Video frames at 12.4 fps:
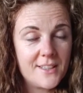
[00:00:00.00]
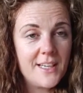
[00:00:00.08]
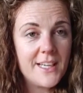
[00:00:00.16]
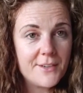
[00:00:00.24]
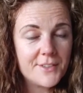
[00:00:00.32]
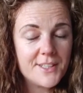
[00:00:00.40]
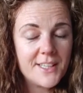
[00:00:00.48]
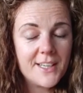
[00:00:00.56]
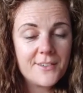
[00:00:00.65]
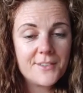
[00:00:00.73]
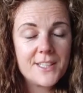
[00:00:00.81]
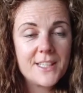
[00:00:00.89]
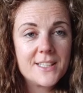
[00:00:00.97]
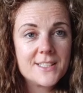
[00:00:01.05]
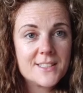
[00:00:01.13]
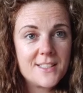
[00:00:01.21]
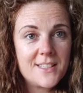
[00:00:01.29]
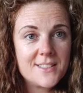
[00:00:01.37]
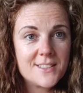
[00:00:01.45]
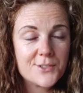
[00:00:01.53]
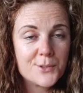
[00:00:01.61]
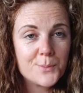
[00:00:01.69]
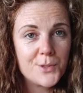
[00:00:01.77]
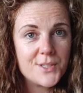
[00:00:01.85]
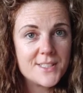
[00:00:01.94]
has its
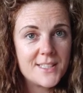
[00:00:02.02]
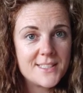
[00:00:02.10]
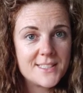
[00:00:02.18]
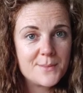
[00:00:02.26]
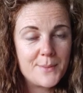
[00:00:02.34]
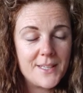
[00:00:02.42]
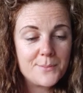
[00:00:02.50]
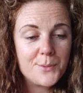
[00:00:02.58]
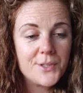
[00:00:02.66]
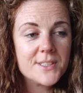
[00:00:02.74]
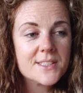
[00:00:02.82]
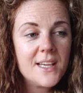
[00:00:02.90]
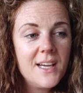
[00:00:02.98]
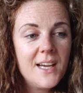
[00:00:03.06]
good points and has its bad points.